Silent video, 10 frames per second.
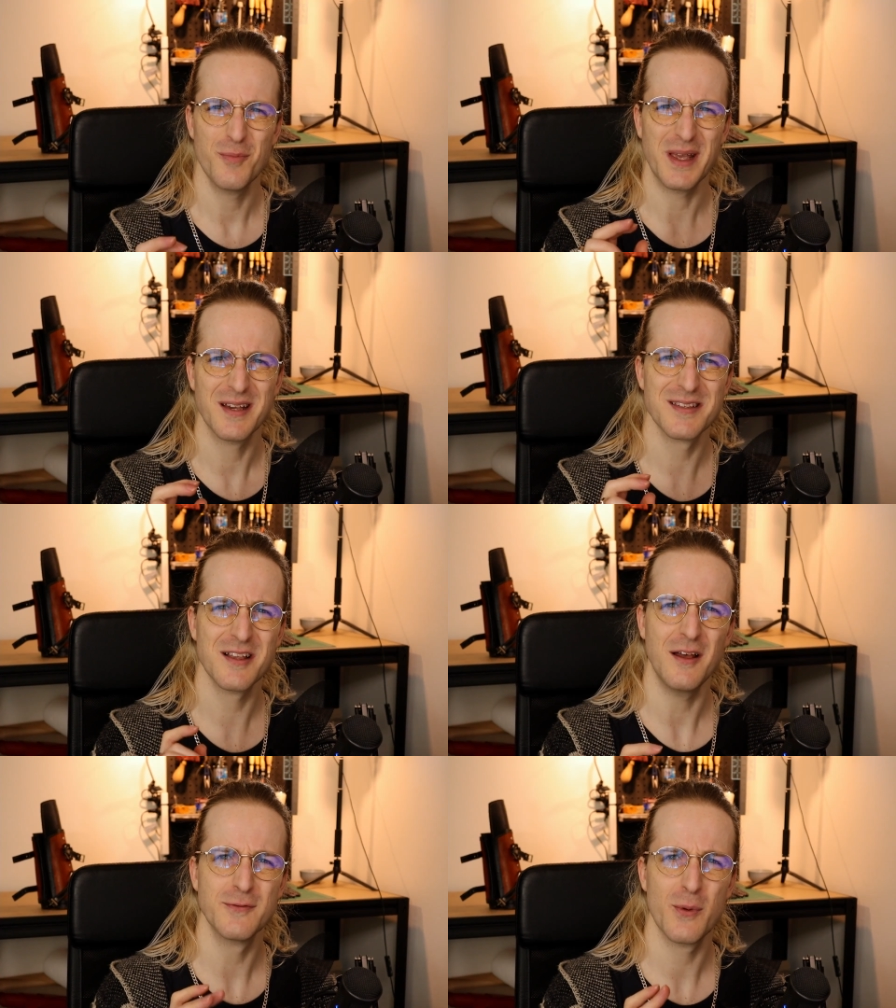because
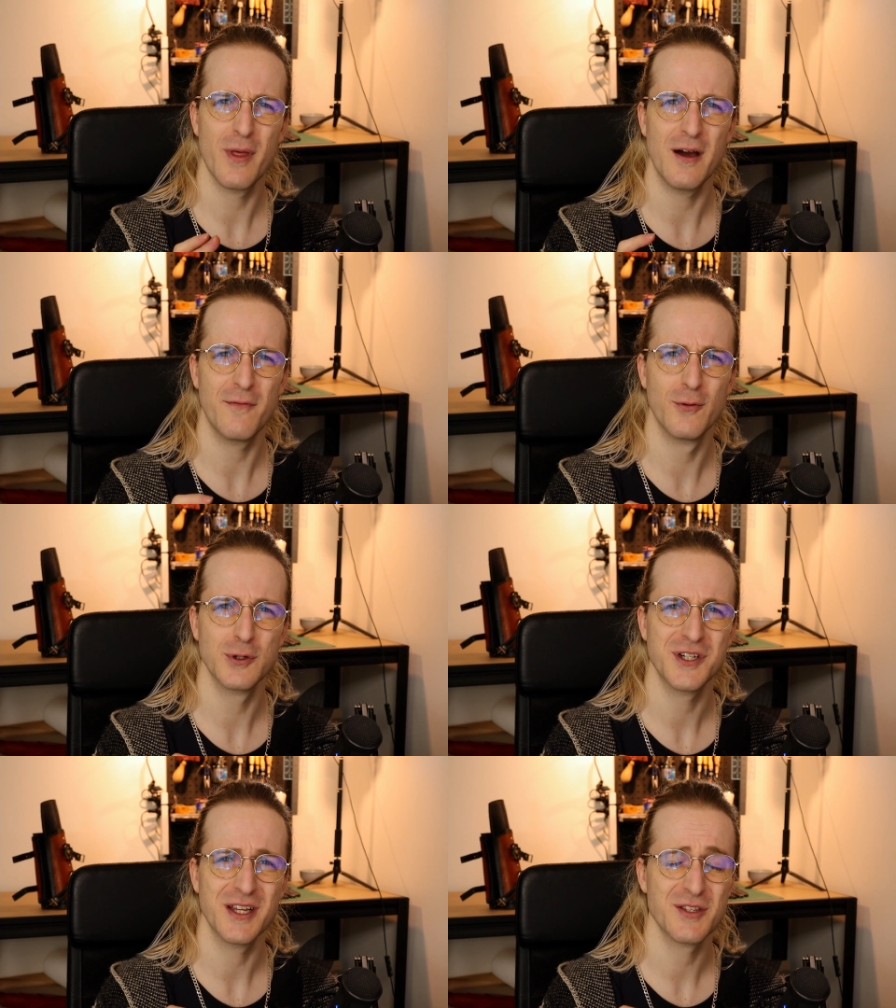gloves without
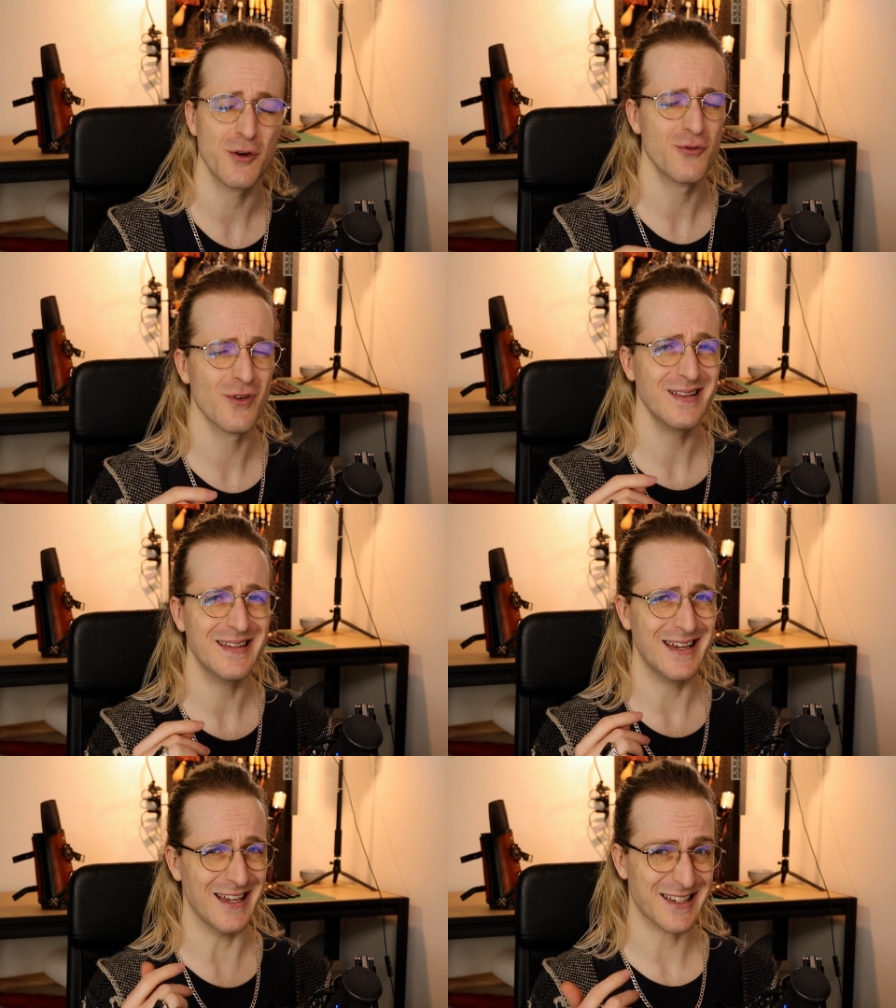fourchettes don't
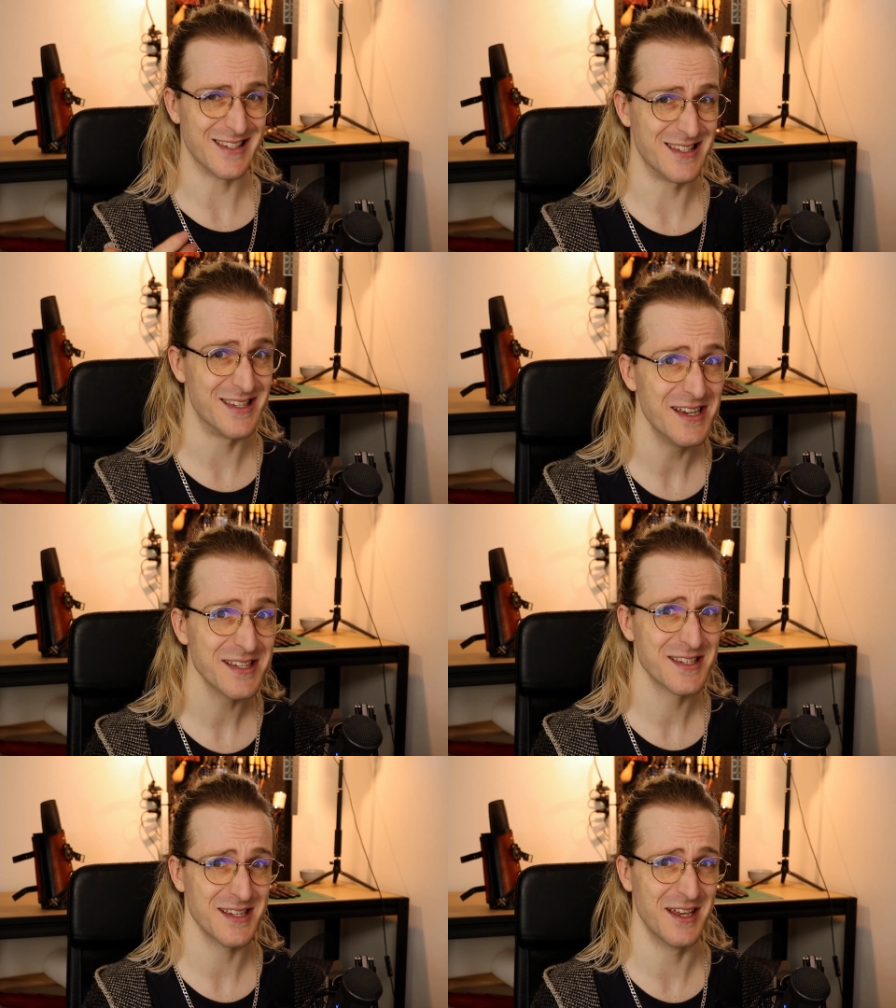really
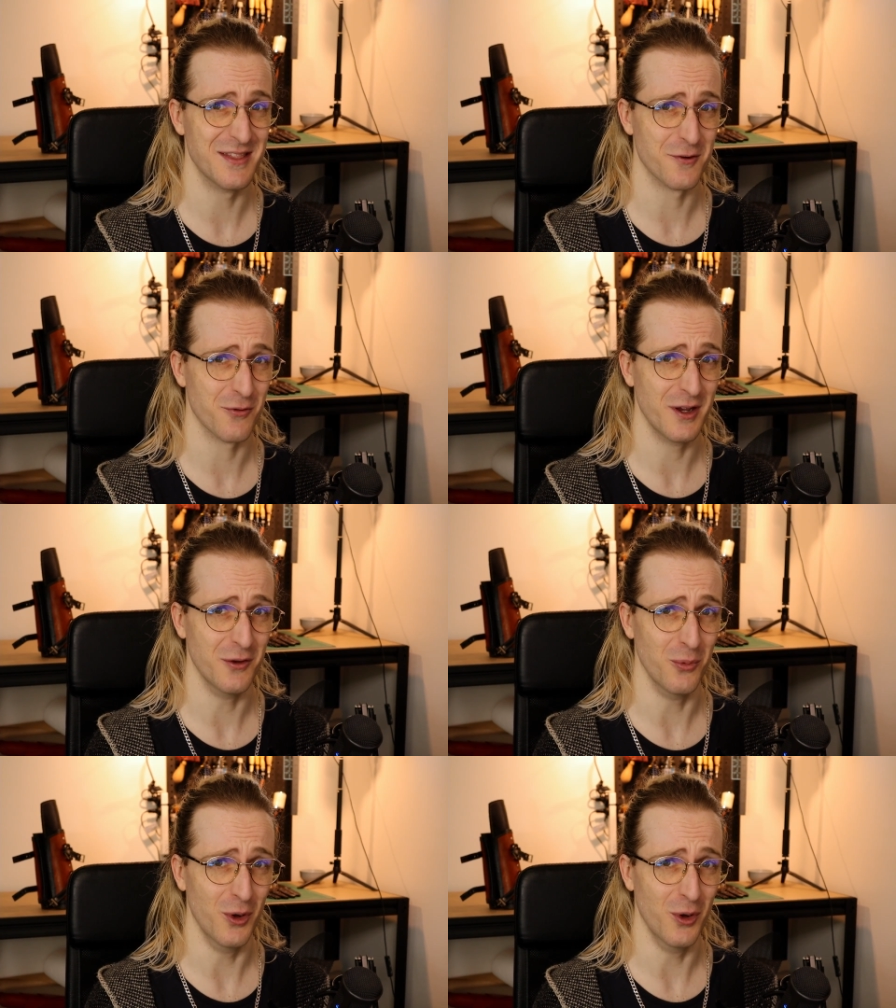exist in the real